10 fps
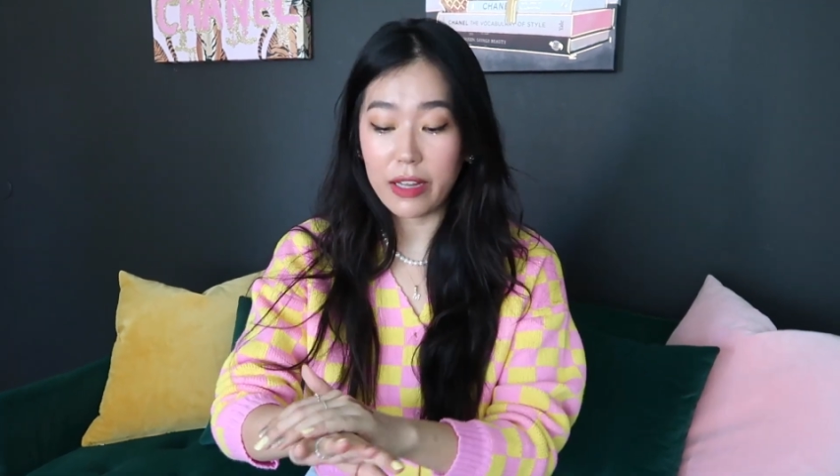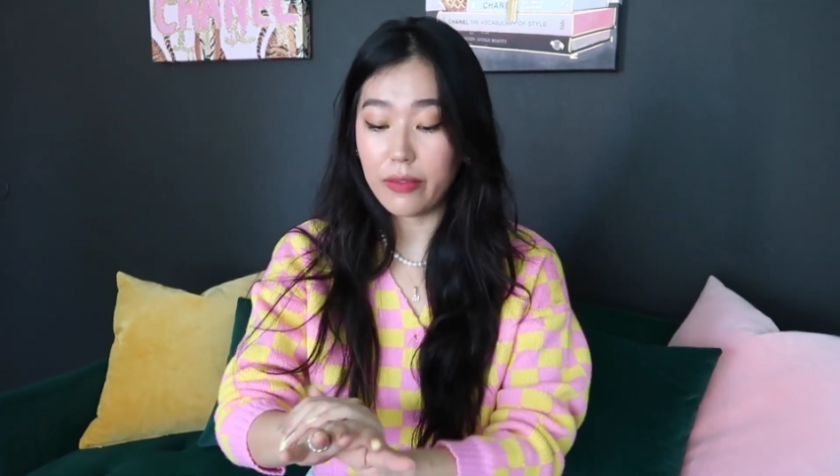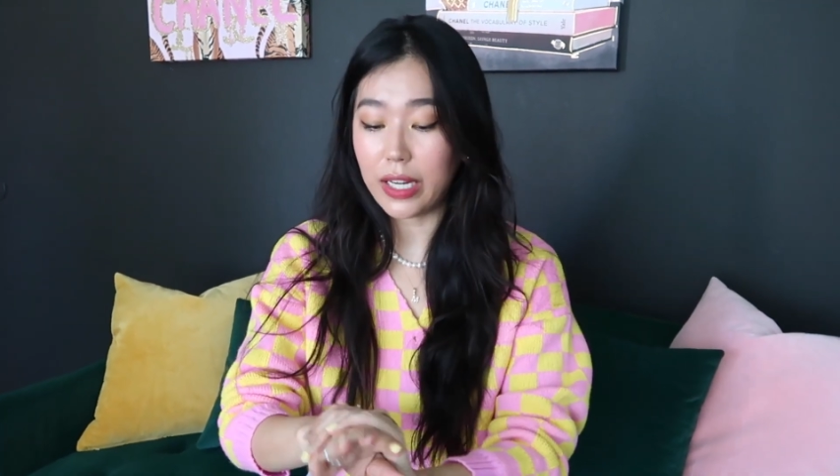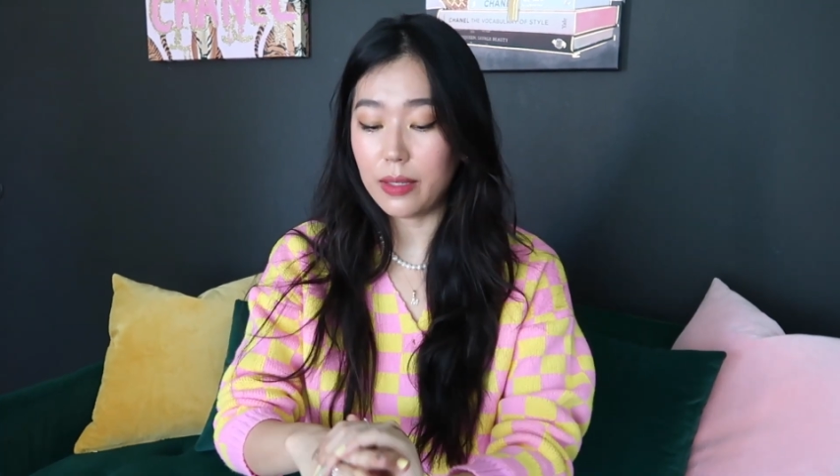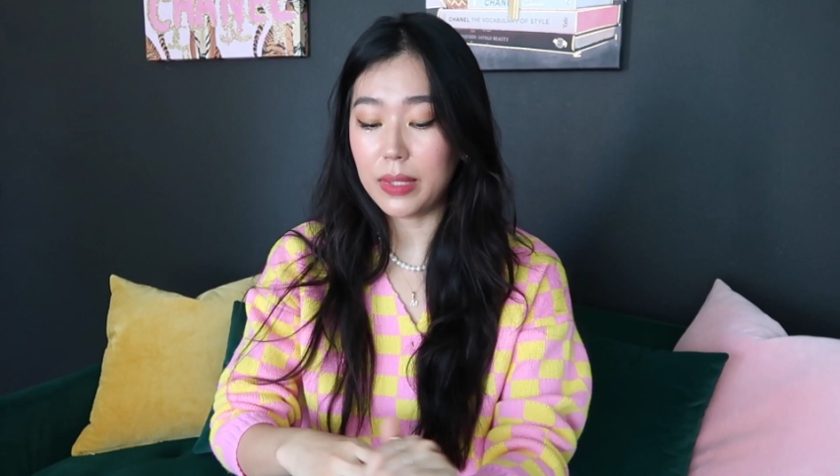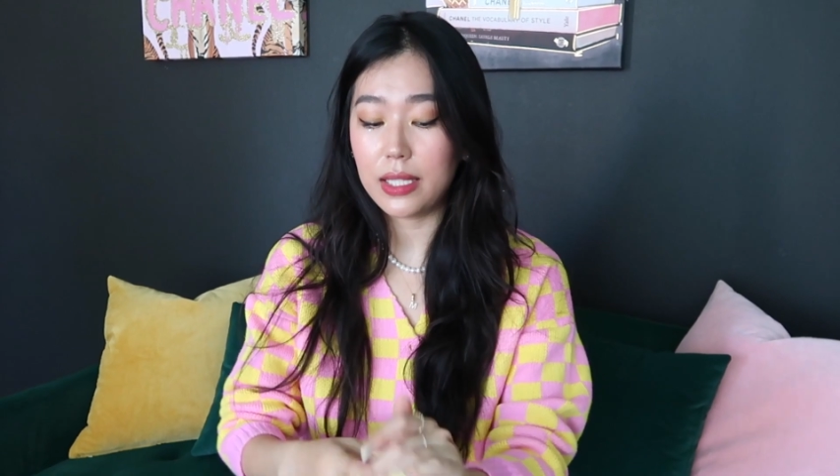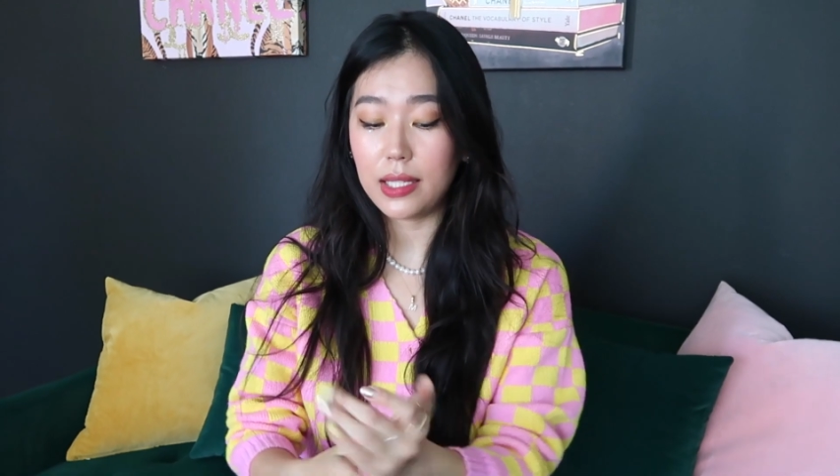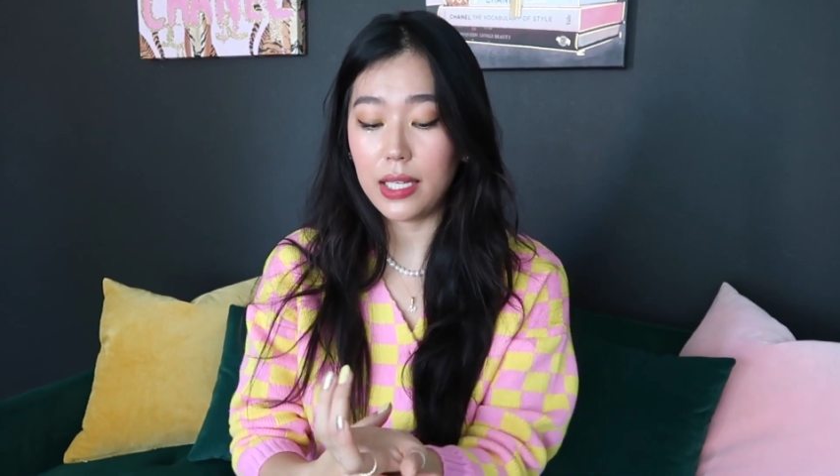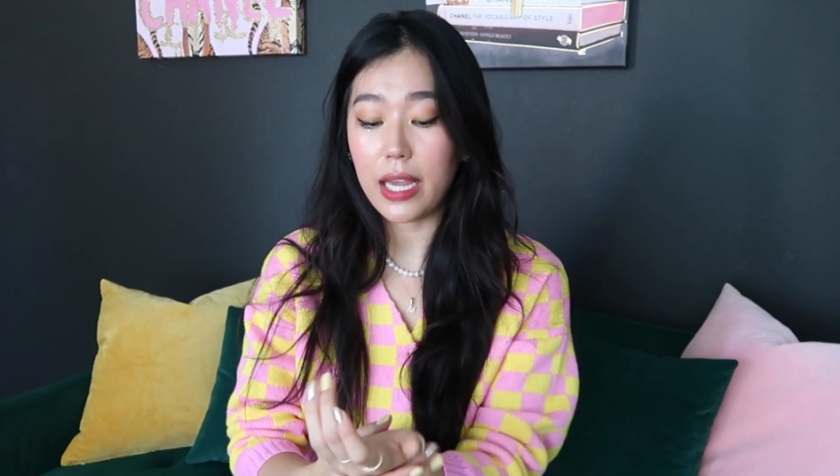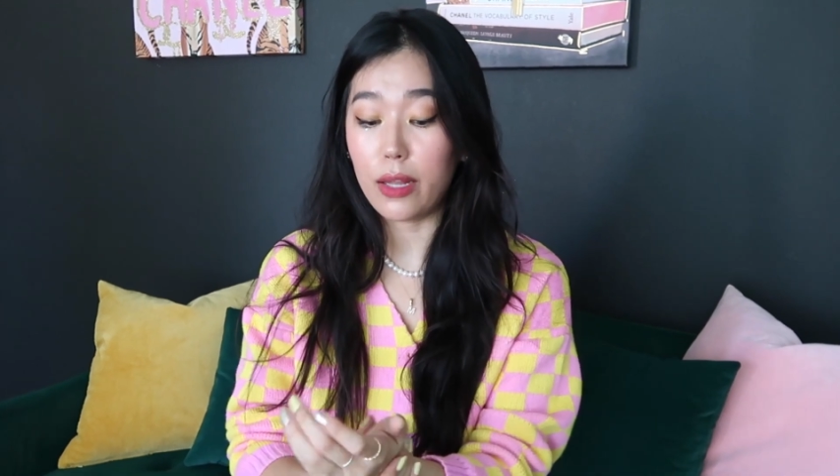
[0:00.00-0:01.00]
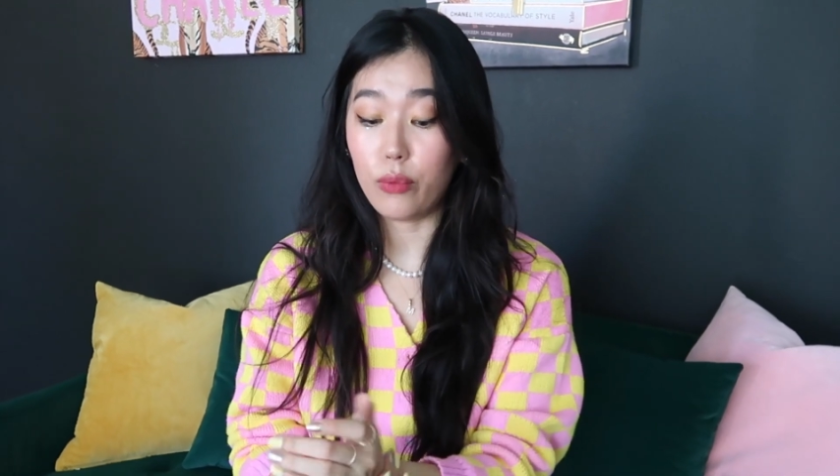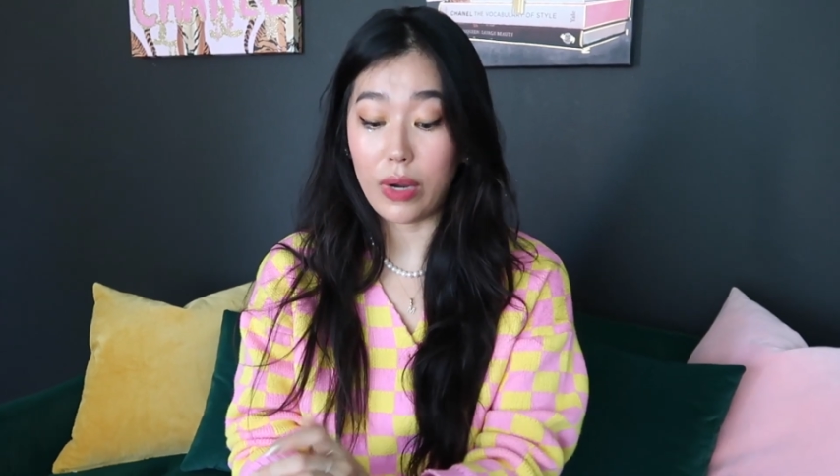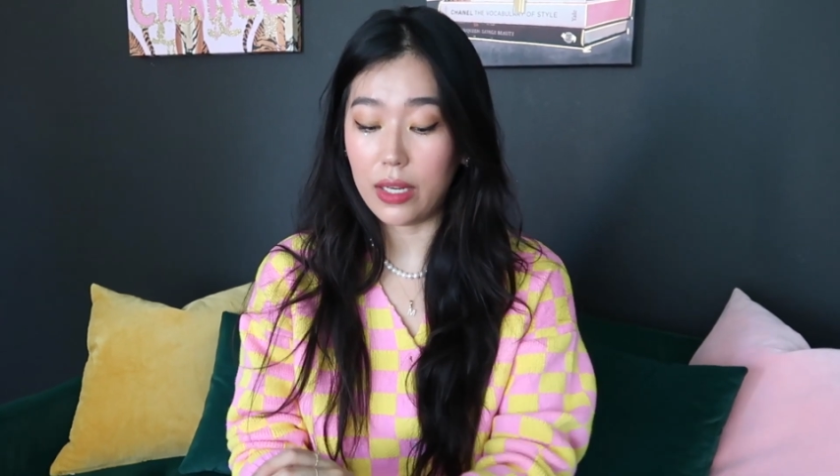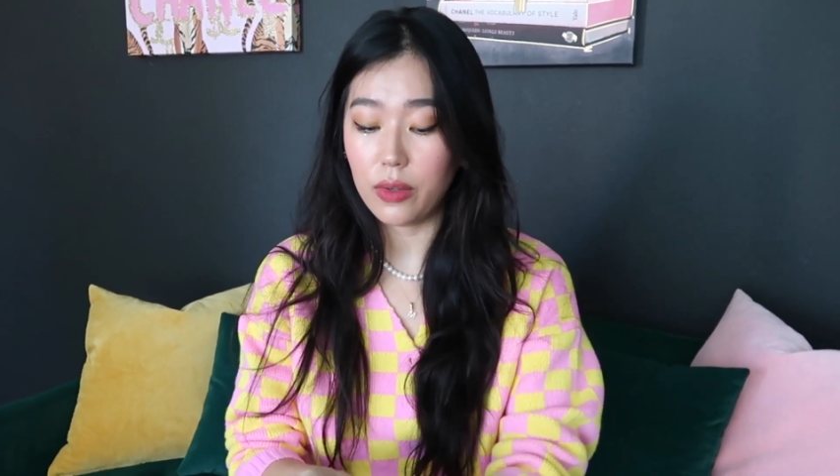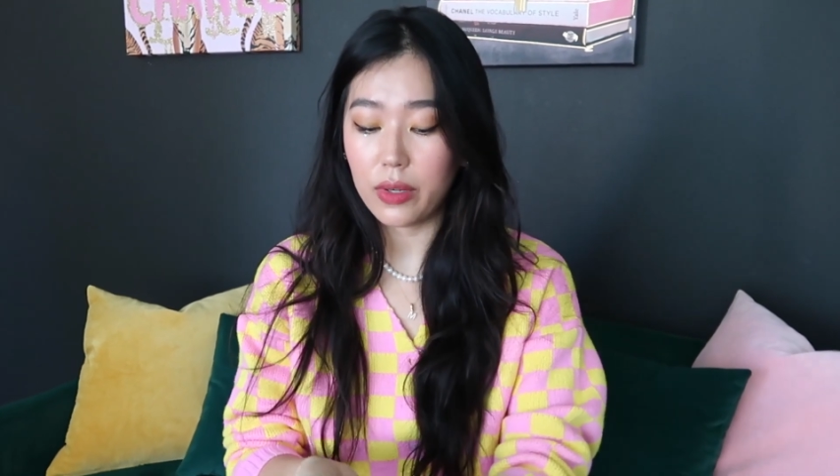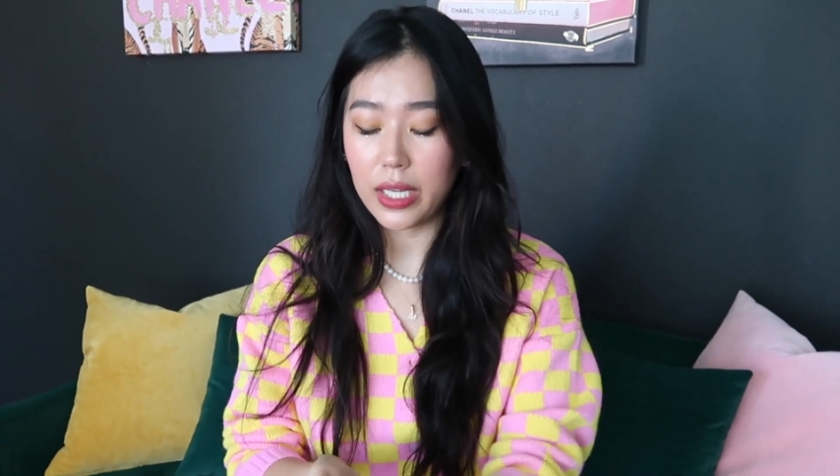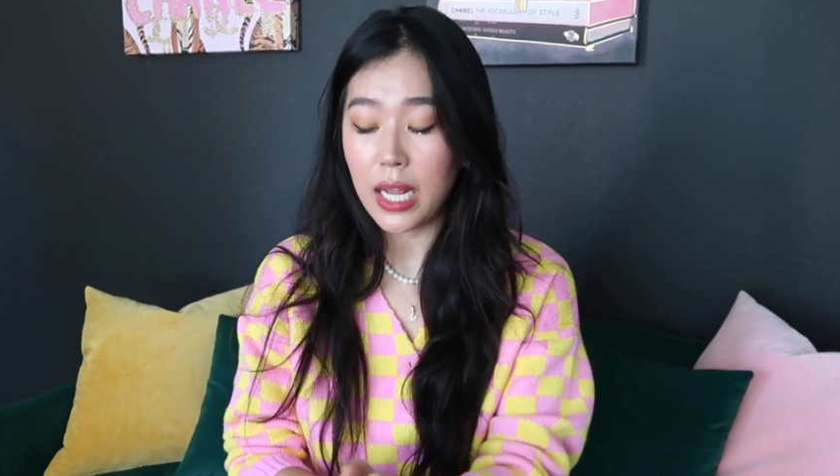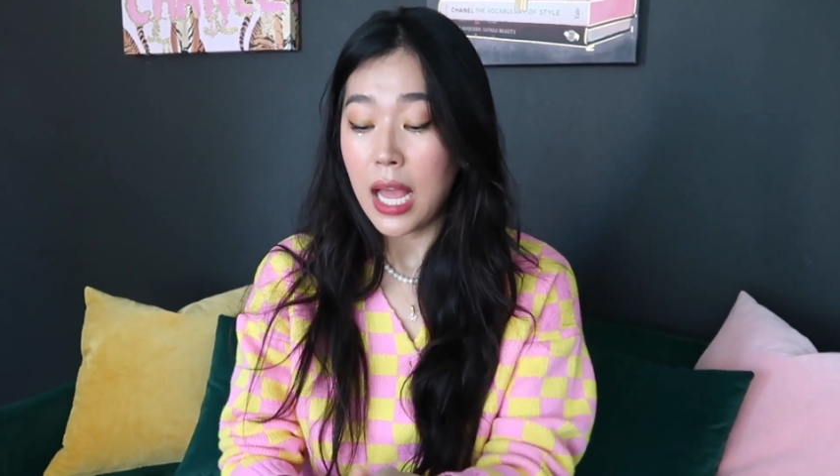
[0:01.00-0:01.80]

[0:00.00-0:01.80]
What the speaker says: vitamin C and retinoid.